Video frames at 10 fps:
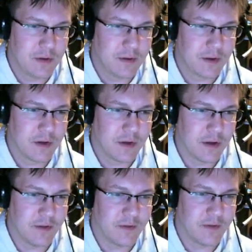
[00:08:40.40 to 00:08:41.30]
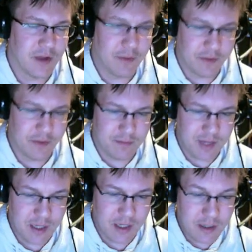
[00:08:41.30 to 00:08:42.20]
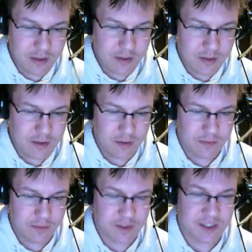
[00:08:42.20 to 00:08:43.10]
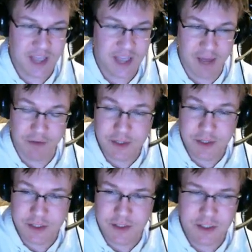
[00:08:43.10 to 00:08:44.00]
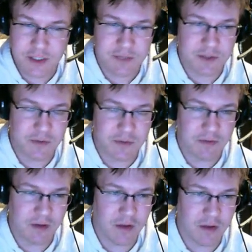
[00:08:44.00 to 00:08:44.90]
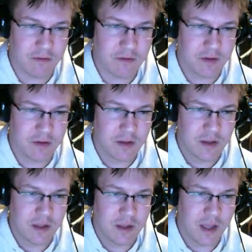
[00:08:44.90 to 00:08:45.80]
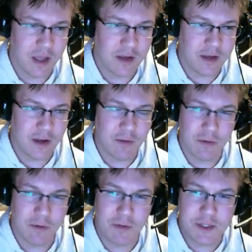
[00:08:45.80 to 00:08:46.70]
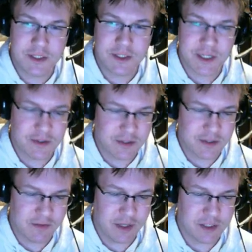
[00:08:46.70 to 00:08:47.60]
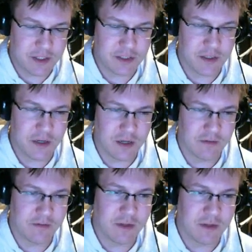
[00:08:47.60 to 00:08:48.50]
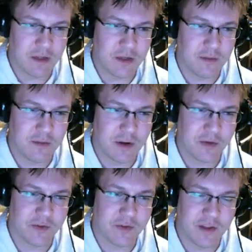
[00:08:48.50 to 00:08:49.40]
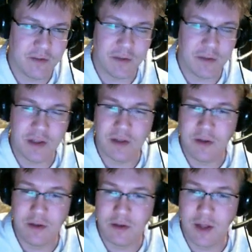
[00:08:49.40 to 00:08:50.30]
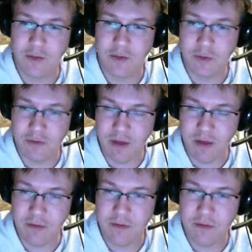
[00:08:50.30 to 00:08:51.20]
Gauss, I want the mean, which is the average, to be 25, and I want one standard deviation of the numerical set to be 25.